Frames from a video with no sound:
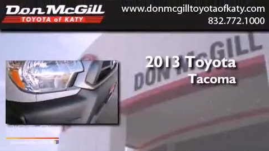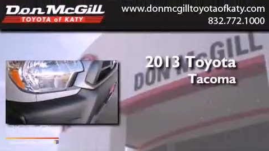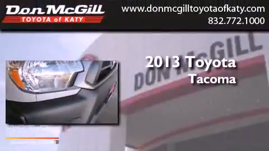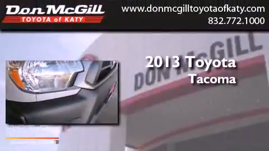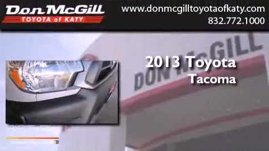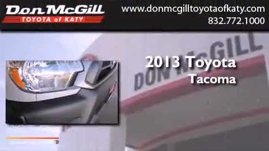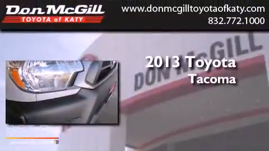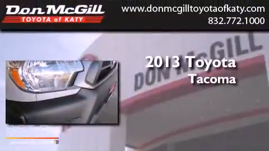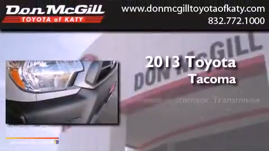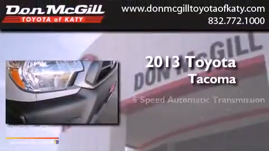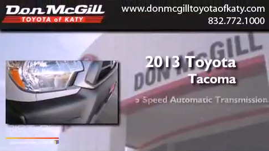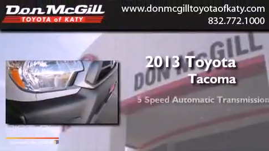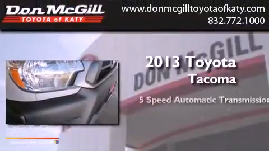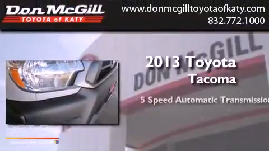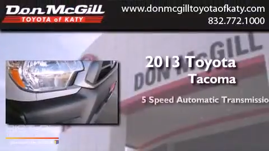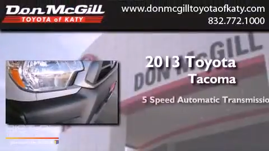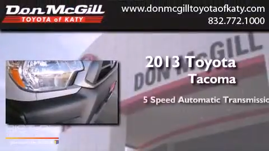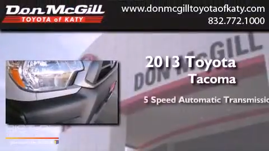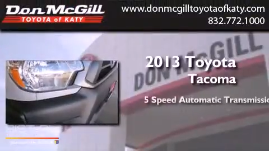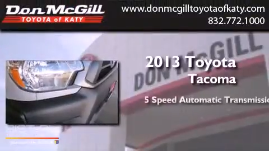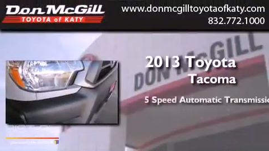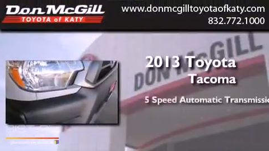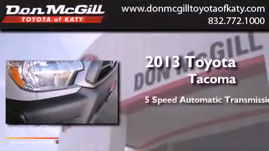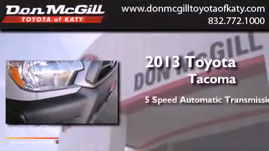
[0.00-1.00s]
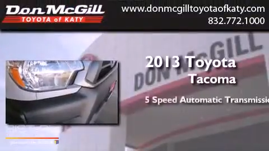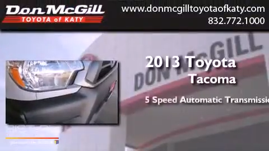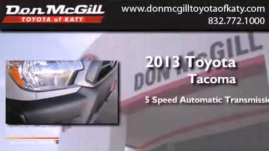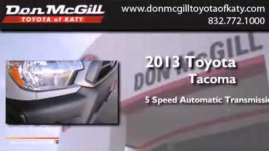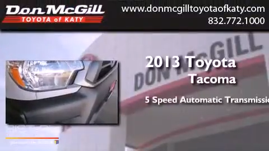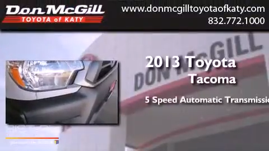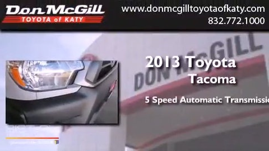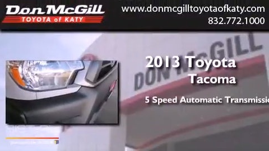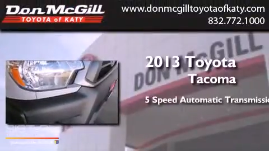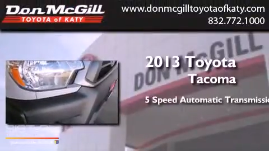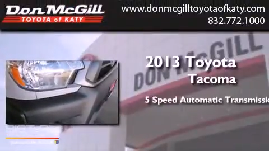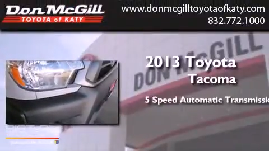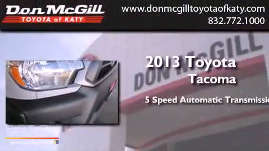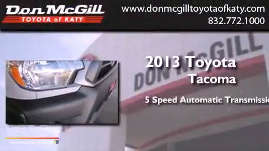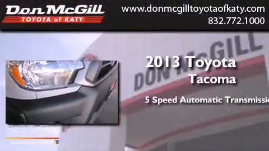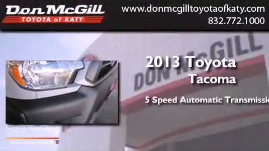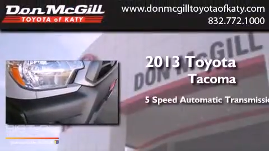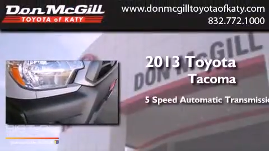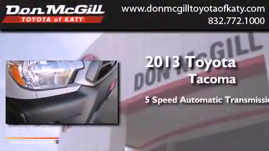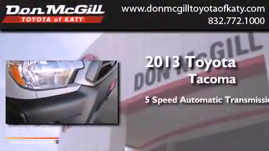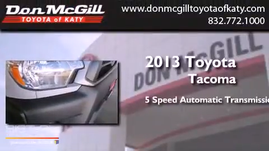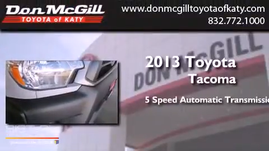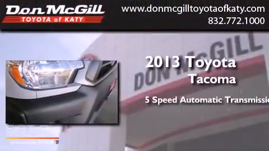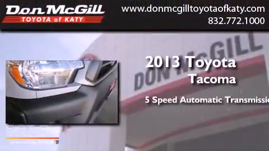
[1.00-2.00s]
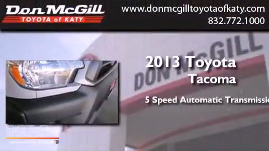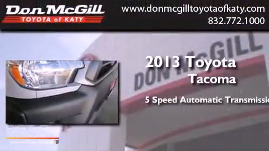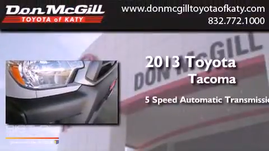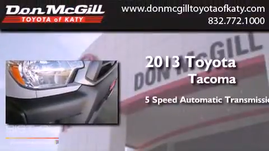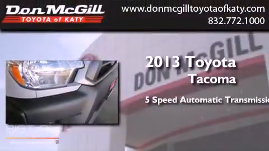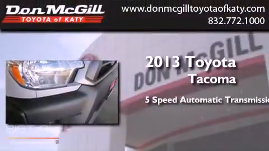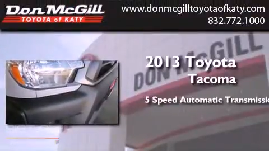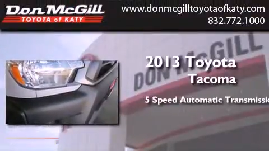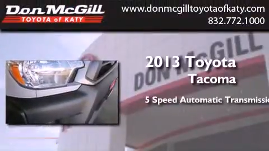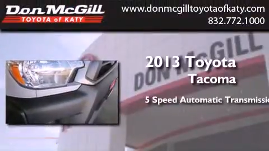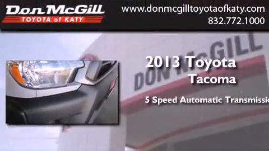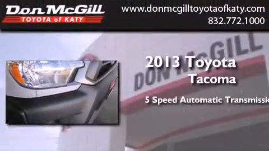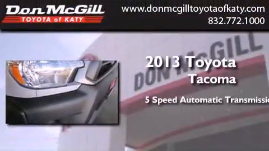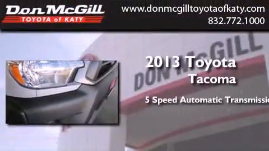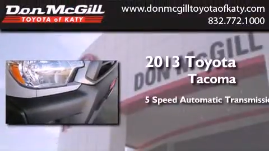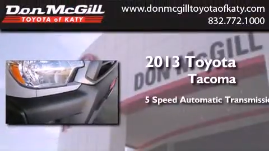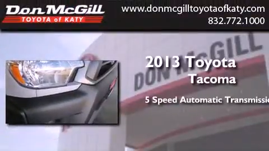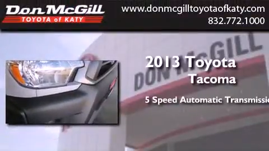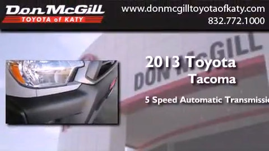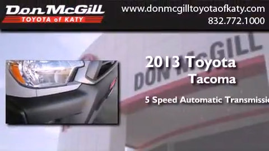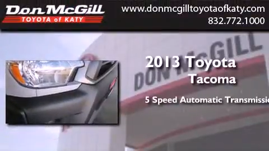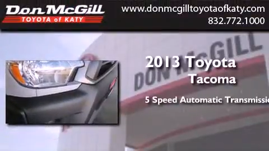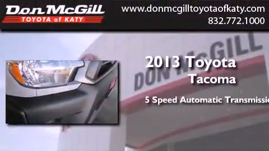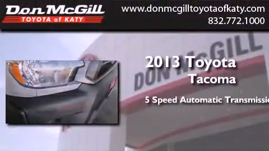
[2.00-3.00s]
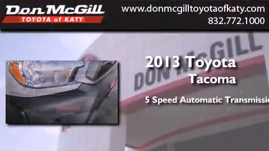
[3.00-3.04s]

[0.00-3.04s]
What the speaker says: [unreadable: no face in view]